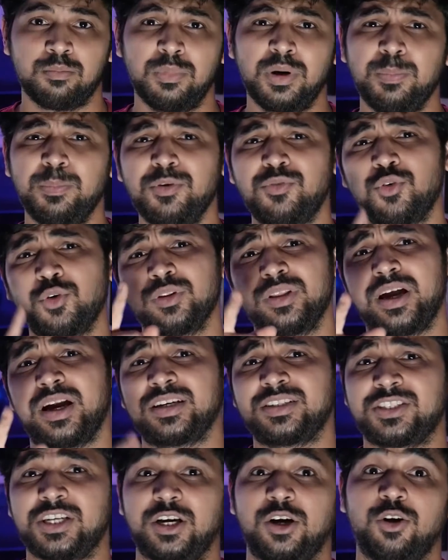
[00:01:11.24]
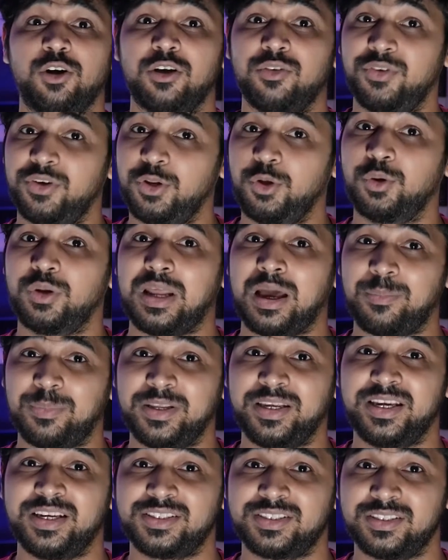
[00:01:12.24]
But before that, check out our very own
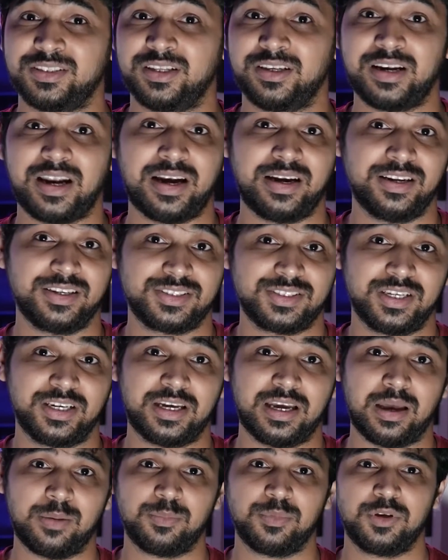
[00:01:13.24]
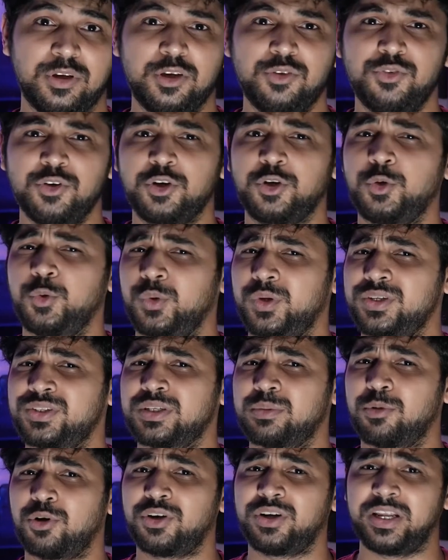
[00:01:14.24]
application, the Radness Tech app. If you're curious
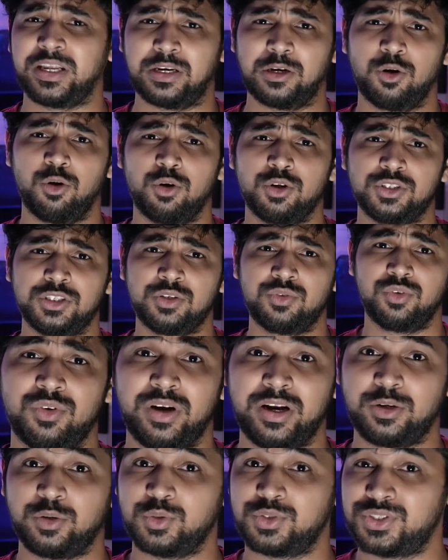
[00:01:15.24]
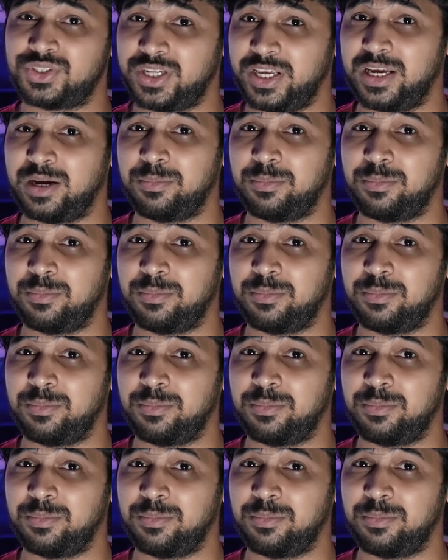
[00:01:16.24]
about technology and would like to stay